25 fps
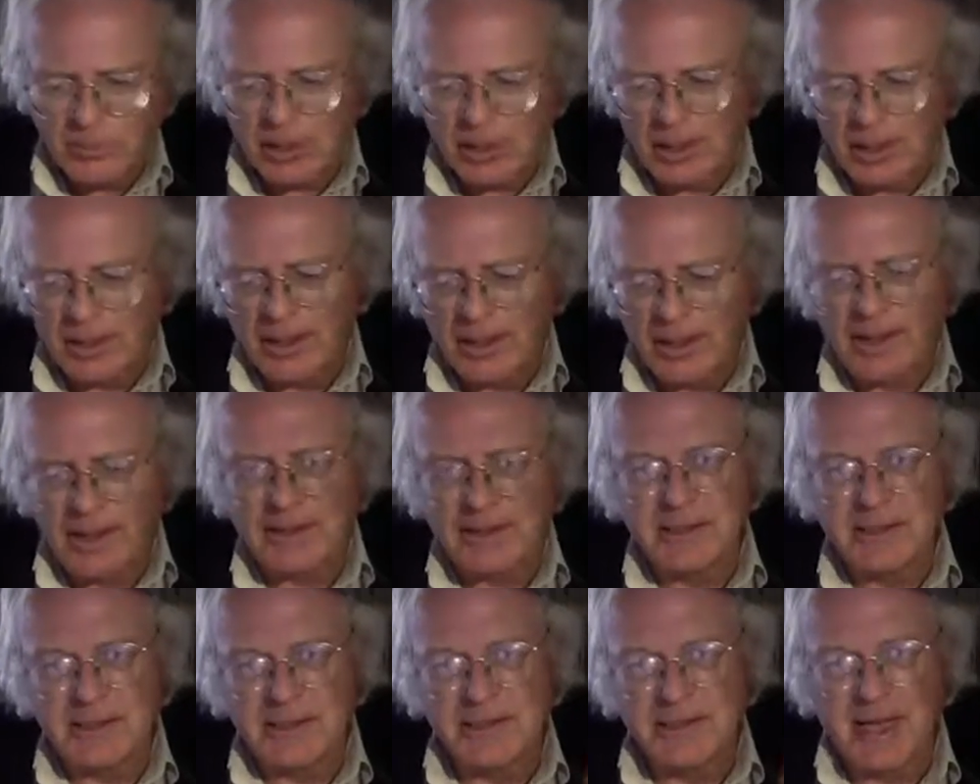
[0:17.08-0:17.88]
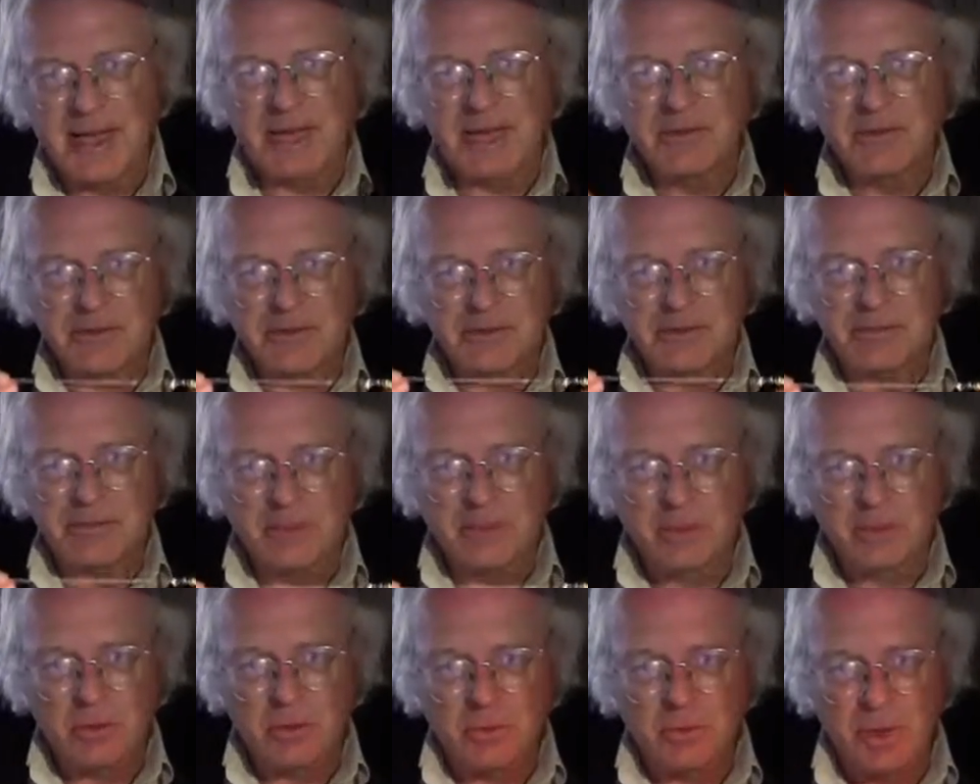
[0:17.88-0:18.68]
I just doused
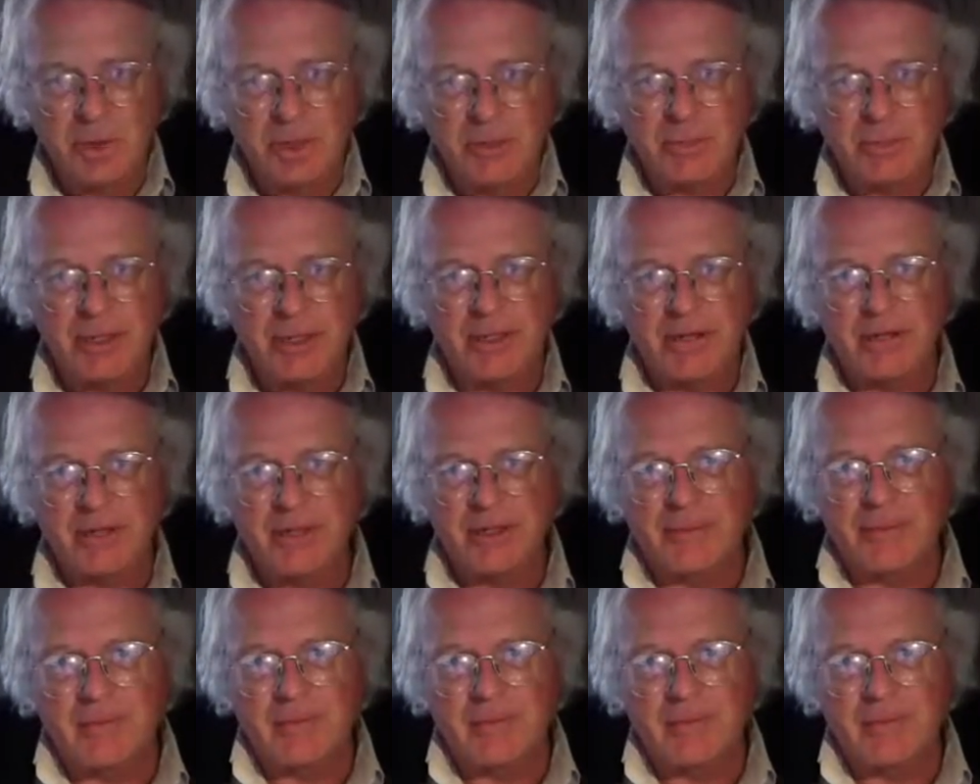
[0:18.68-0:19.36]
quite a bit of it,